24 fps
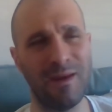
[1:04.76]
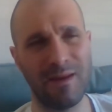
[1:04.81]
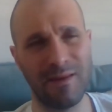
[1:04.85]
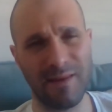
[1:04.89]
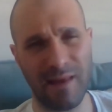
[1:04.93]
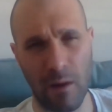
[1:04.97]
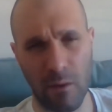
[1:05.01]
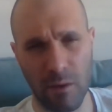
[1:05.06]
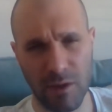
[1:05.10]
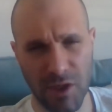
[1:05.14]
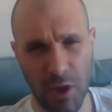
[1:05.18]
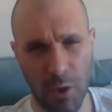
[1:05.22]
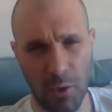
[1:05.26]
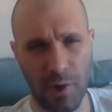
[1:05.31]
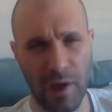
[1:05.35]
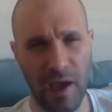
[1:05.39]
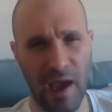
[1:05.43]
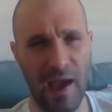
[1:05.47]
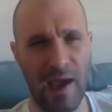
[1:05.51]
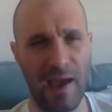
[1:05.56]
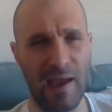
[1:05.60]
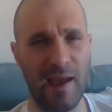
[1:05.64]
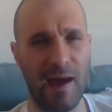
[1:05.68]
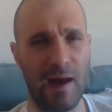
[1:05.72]
That was
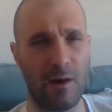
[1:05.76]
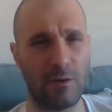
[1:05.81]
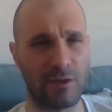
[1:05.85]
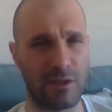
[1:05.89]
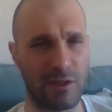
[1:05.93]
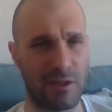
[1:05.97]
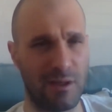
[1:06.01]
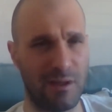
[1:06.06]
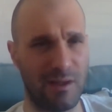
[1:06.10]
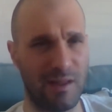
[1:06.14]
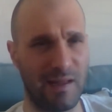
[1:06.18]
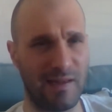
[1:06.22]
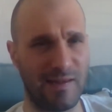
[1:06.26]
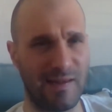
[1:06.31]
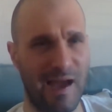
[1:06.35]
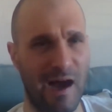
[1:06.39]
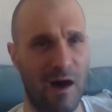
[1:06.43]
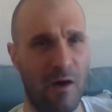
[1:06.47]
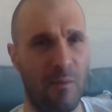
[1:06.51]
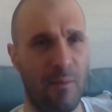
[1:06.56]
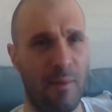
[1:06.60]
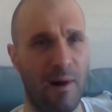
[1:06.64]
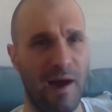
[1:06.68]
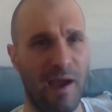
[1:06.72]
okay. I was a little let
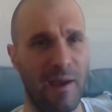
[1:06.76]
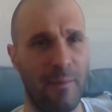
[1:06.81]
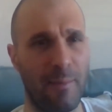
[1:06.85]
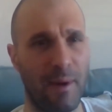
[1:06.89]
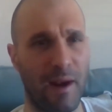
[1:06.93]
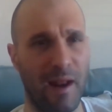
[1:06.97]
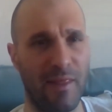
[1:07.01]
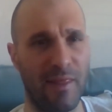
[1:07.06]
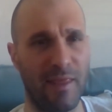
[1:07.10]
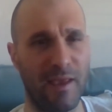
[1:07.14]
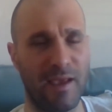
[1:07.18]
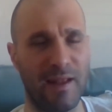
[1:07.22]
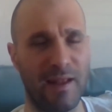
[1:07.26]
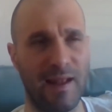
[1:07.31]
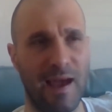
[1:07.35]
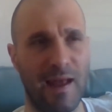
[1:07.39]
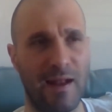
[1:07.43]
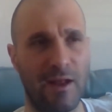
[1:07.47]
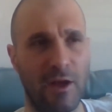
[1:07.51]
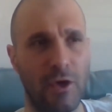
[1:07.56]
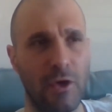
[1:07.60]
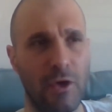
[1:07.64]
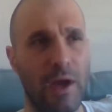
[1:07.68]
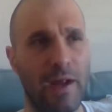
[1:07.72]
down by it, but I think it had
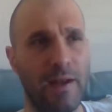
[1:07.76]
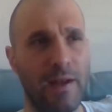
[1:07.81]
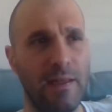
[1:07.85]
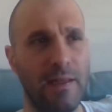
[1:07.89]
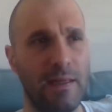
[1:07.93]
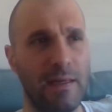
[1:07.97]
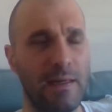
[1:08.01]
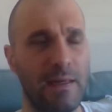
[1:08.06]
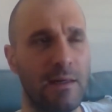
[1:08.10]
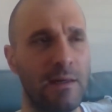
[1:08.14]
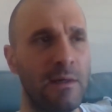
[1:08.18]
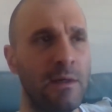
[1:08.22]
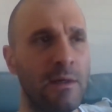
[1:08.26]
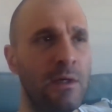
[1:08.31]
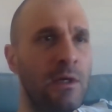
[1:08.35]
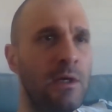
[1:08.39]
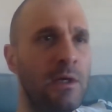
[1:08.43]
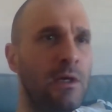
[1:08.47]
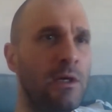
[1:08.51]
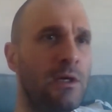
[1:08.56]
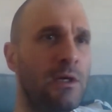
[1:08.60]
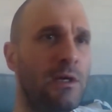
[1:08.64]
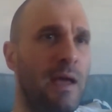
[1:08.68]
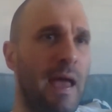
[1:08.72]
a good idea.
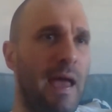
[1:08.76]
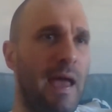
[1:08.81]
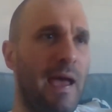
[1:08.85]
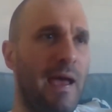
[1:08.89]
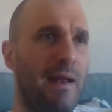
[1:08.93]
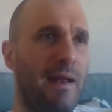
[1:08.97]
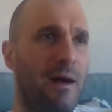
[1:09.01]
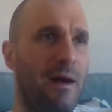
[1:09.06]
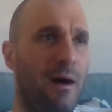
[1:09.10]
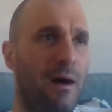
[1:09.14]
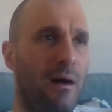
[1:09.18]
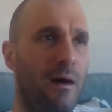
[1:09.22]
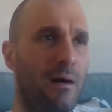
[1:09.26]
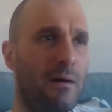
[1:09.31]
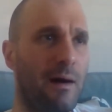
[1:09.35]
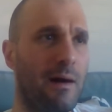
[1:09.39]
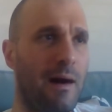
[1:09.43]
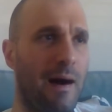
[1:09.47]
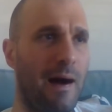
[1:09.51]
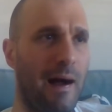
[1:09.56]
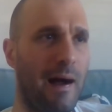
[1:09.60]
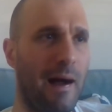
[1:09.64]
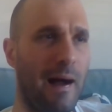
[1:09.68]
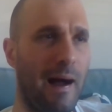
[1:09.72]
And uh,
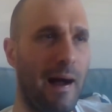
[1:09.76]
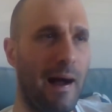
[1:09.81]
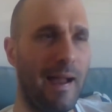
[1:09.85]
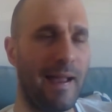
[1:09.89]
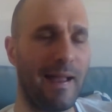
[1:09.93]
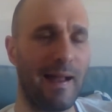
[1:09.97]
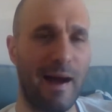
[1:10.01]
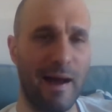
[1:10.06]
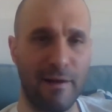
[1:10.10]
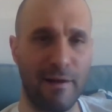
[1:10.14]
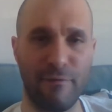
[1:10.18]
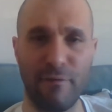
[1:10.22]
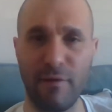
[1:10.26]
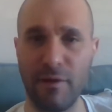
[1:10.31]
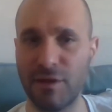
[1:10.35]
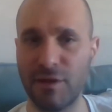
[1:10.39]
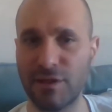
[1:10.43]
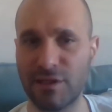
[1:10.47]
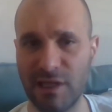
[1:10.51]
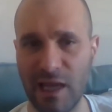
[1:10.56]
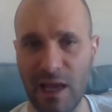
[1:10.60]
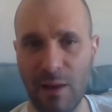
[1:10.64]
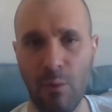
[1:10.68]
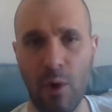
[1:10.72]
I kind of feel the
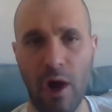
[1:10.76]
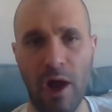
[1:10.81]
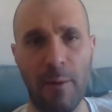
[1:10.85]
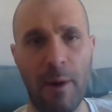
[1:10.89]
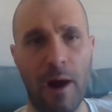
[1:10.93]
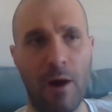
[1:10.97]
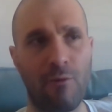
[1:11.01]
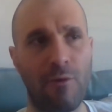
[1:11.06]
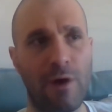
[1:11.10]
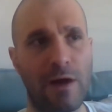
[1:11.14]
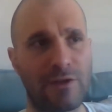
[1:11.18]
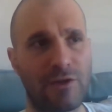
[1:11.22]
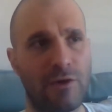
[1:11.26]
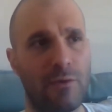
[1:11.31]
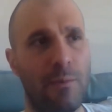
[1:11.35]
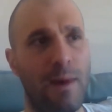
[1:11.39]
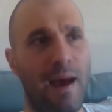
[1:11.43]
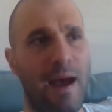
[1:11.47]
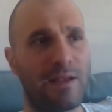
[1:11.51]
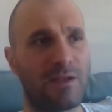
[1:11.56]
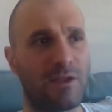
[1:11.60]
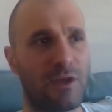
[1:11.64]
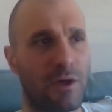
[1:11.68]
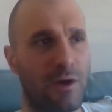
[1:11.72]
same way about
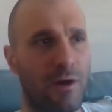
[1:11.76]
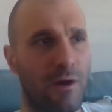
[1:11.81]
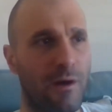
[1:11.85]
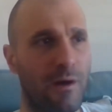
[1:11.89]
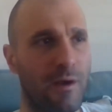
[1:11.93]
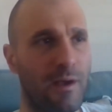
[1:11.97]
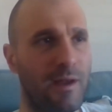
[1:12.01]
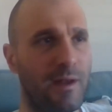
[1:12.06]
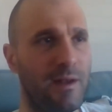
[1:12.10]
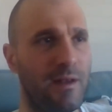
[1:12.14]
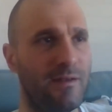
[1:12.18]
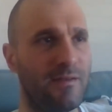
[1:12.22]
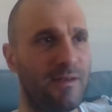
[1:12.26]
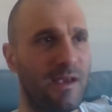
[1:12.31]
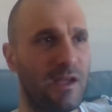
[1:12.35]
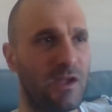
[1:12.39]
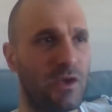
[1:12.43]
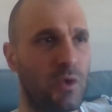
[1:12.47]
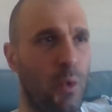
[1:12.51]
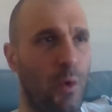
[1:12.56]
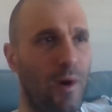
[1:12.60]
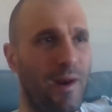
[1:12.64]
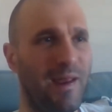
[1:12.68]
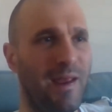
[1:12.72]
WrestleMassacre. It is a
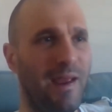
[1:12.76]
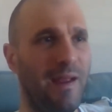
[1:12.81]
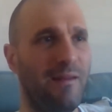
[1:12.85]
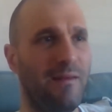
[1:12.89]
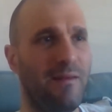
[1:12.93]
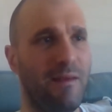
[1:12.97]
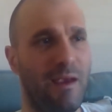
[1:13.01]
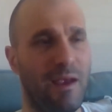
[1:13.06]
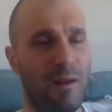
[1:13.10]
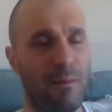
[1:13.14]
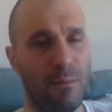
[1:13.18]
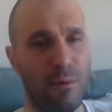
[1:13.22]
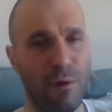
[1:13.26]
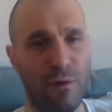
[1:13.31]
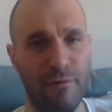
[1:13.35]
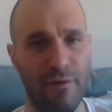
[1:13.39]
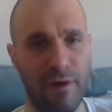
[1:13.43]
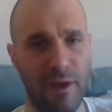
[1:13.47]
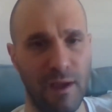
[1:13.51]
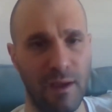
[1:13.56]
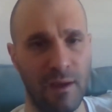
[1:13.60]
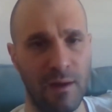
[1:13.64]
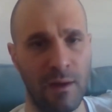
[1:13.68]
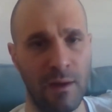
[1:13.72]
twenty eighteen
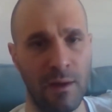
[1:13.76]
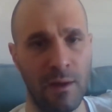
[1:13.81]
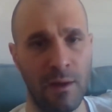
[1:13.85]
movie